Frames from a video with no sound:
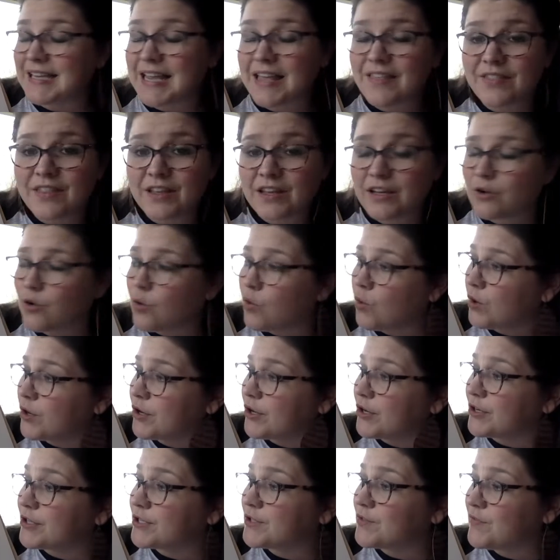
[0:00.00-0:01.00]
and the
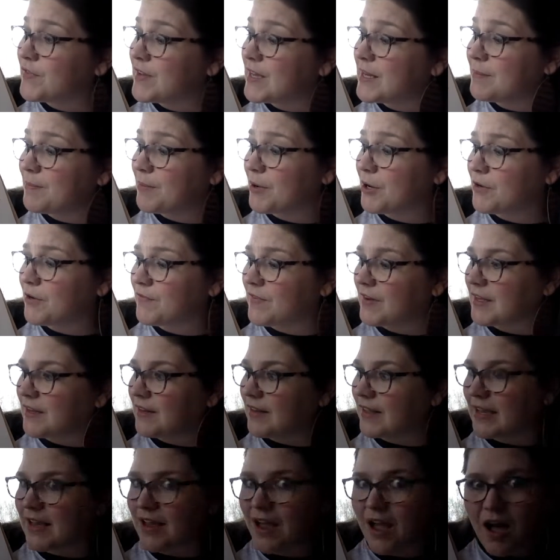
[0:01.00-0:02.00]
corners fit
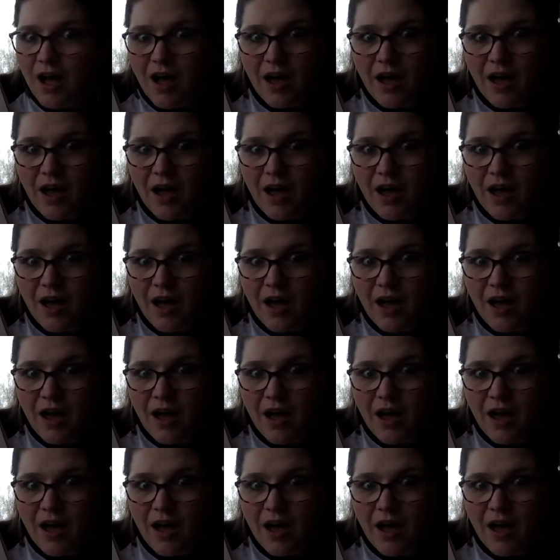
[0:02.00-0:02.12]
perfectly.